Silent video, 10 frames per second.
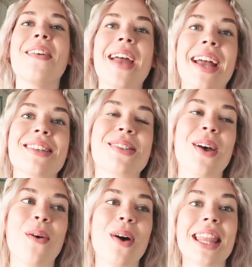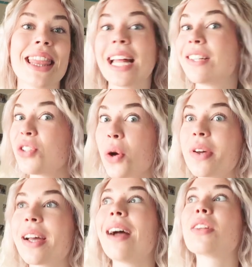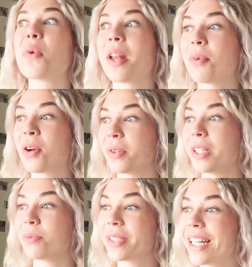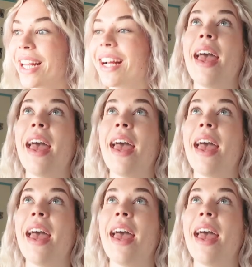Okay, so let's show you guys what I'm currently reading.